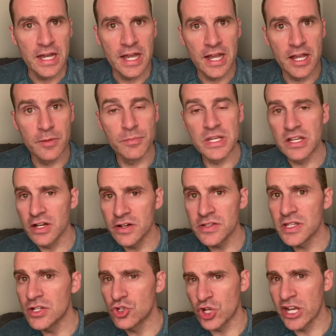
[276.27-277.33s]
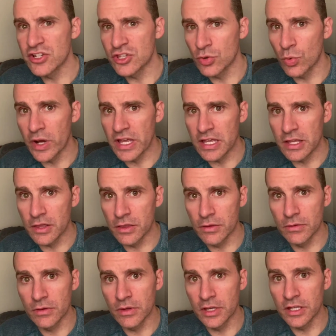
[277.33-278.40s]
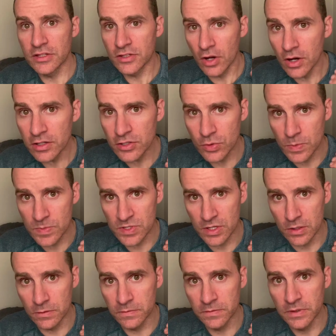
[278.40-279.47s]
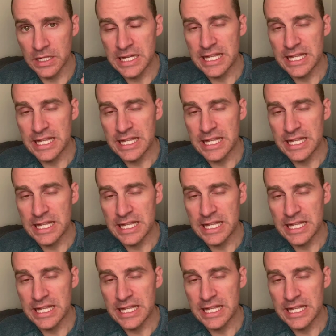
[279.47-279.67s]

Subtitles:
And because he changed the way he talked to himself,